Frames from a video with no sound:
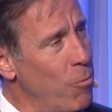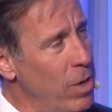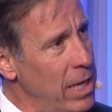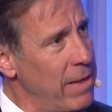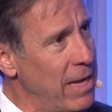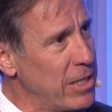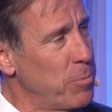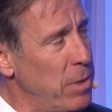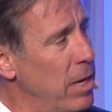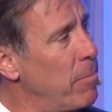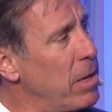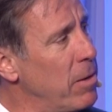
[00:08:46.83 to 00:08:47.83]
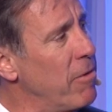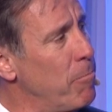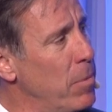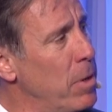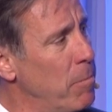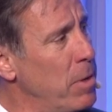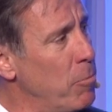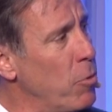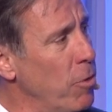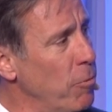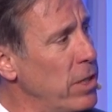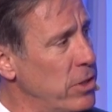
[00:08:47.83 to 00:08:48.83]
really. That's been a bit more
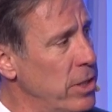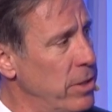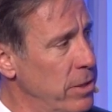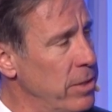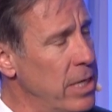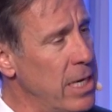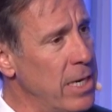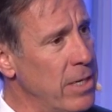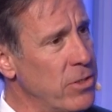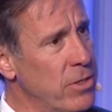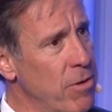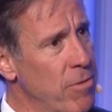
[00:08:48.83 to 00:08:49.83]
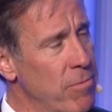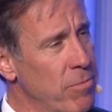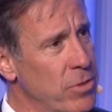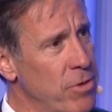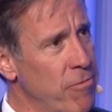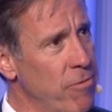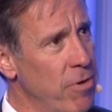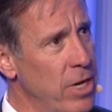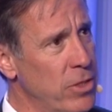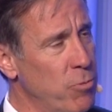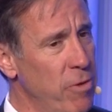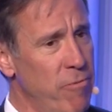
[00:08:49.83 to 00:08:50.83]
recent. So for
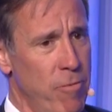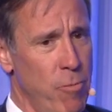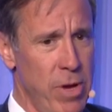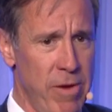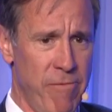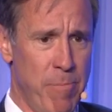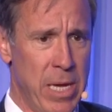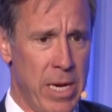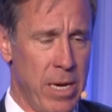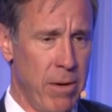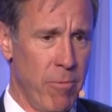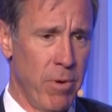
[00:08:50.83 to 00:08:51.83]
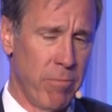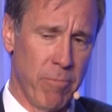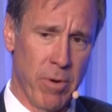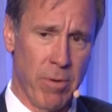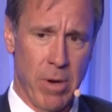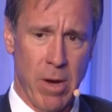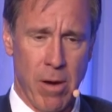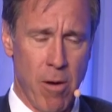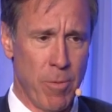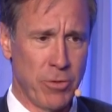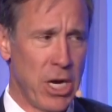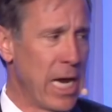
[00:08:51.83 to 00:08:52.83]
us, we're
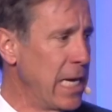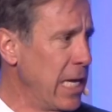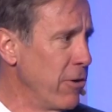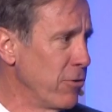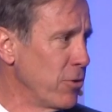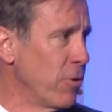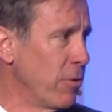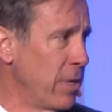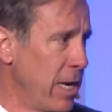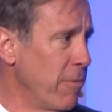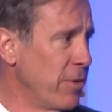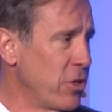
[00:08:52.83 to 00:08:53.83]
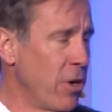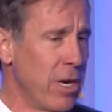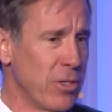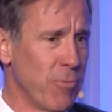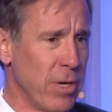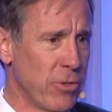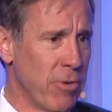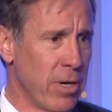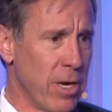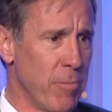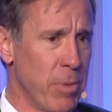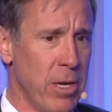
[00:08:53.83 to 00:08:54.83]
almost 90 years old now. We started as a restaurant
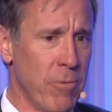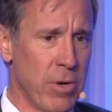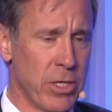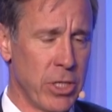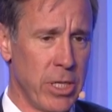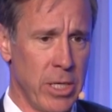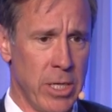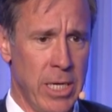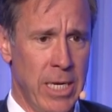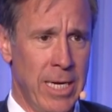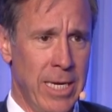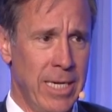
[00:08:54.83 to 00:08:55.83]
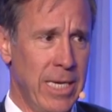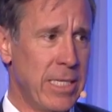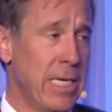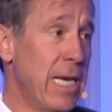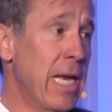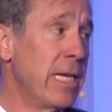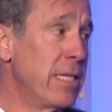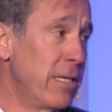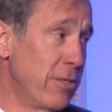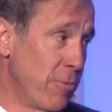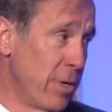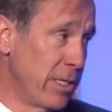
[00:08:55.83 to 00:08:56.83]
company in Washington, D.C. in
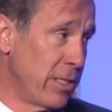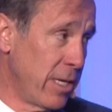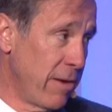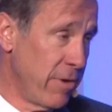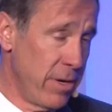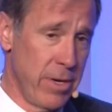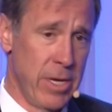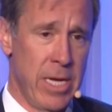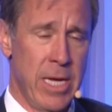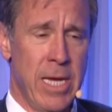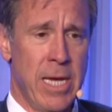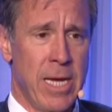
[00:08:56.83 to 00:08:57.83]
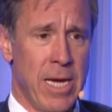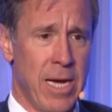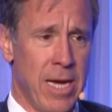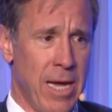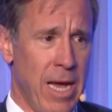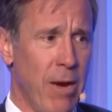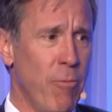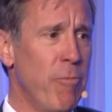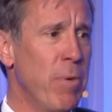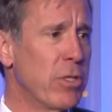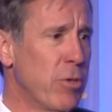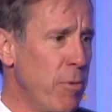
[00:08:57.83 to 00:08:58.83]
1927, and
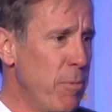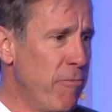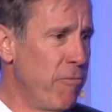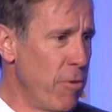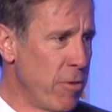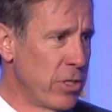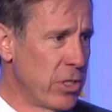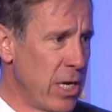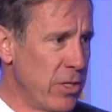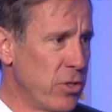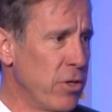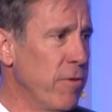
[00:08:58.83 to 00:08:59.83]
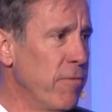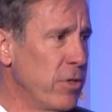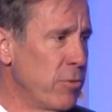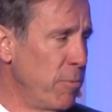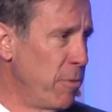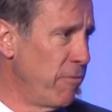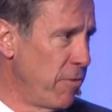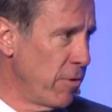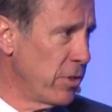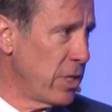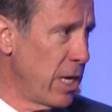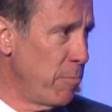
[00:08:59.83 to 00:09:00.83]
we've been focused on service. We've been
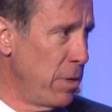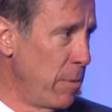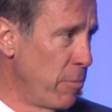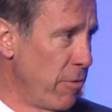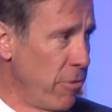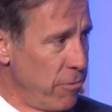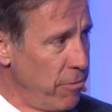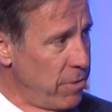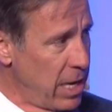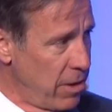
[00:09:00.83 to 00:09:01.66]
focused on people through that